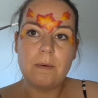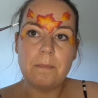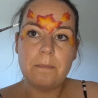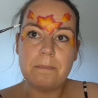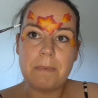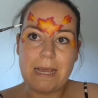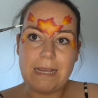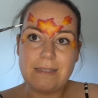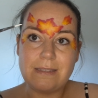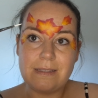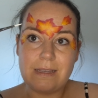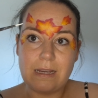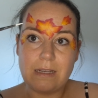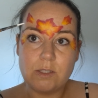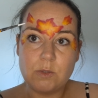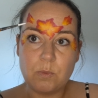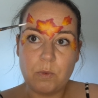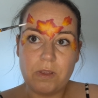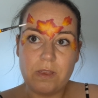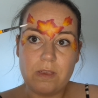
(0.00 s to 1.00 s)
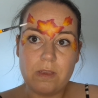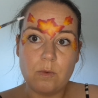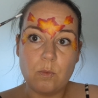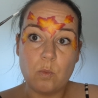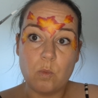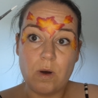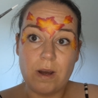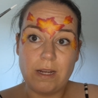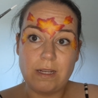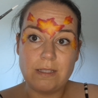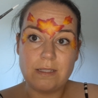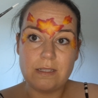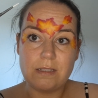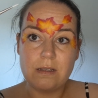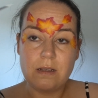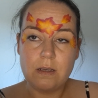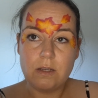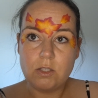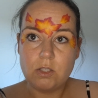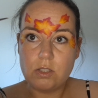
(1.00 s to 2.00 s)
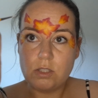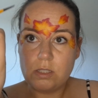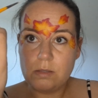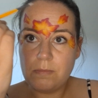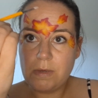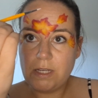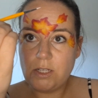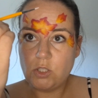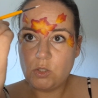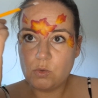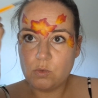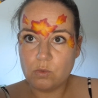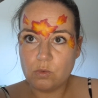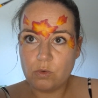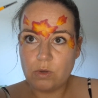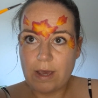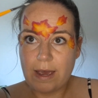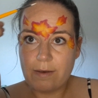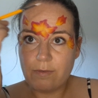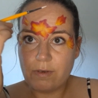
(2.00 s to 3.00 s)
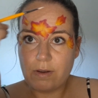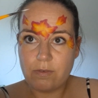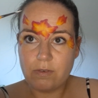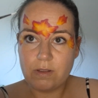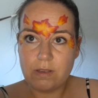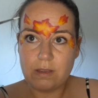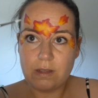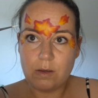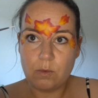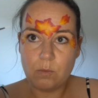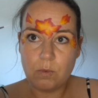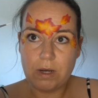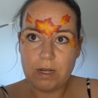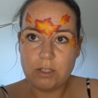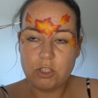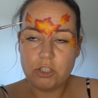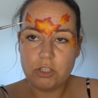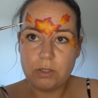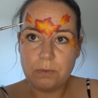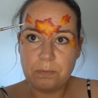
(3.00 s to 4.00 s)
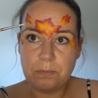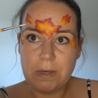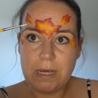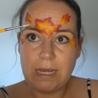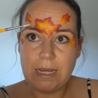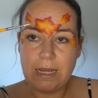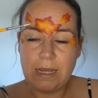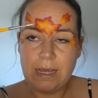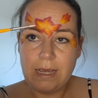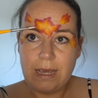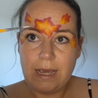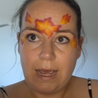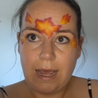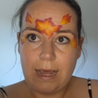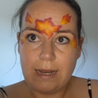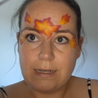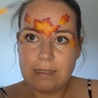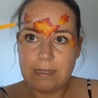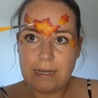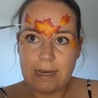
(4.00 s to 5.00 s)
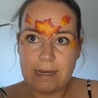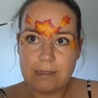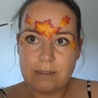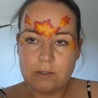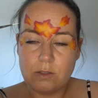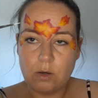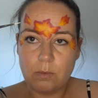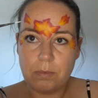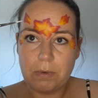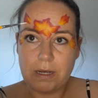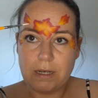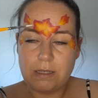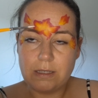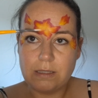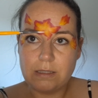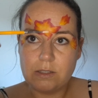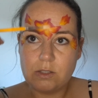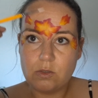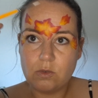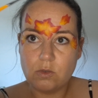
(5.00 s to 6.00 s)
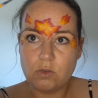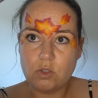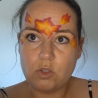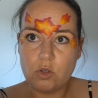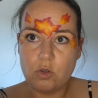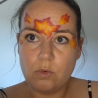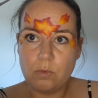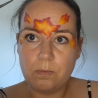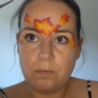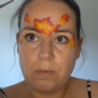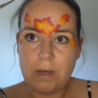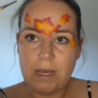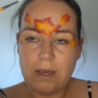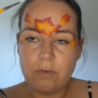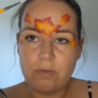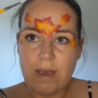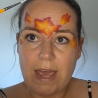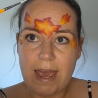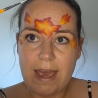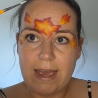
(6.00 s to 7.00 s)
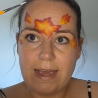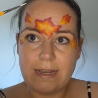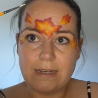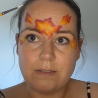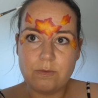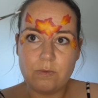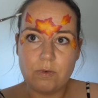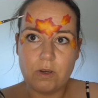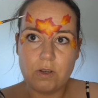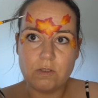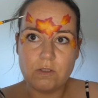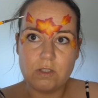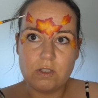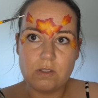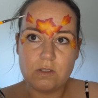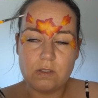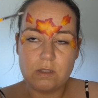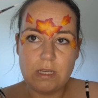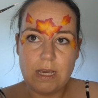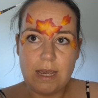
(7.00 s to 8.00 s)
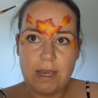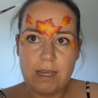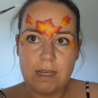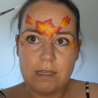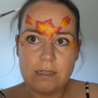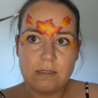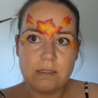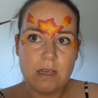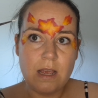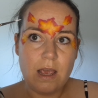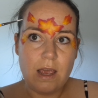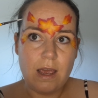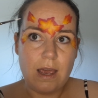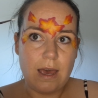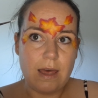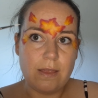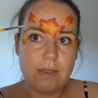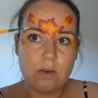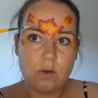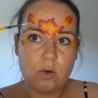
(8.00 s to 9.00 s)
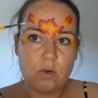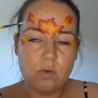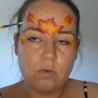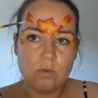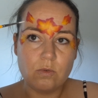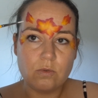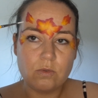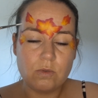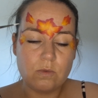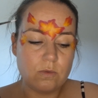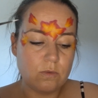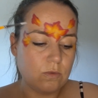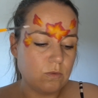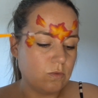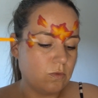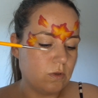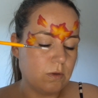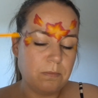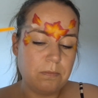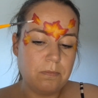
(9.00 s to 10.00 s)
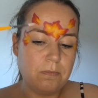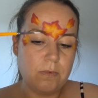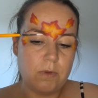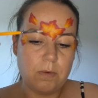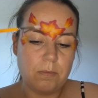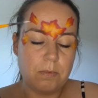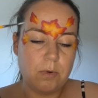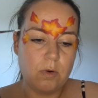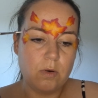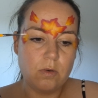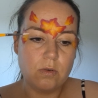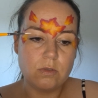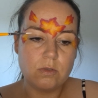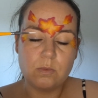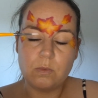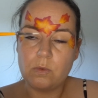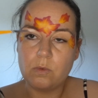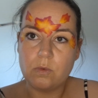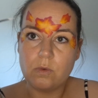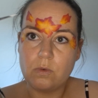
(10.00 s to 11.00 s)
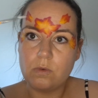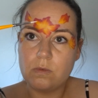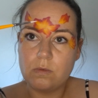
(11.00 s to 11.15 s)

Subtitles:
basics with white, just to make sure you have everything where it should be and it adds up, and it's not too big of a head versus the ears, and the claws or the paws will,